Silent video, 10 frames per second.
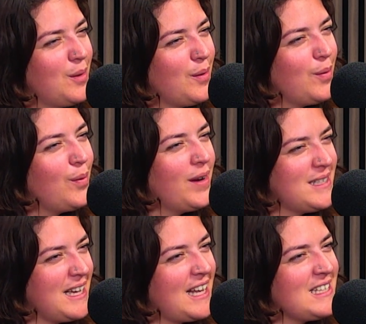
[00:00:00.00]

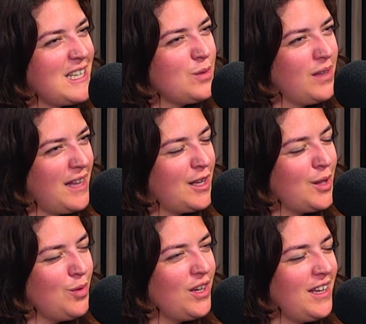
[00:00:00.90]
Whereas I guess that's where that
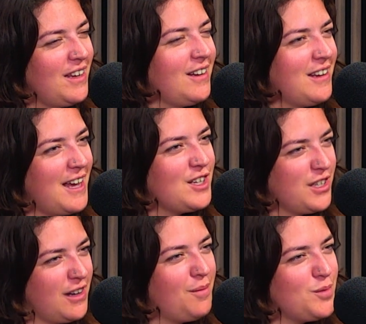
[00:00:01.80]
community and
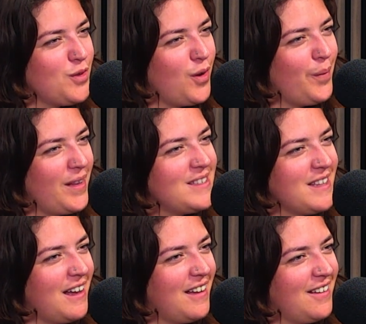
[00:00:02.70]
connection comes from, is
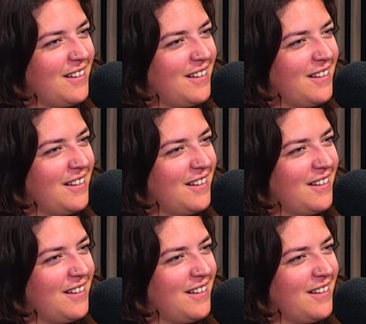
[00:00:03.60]
that?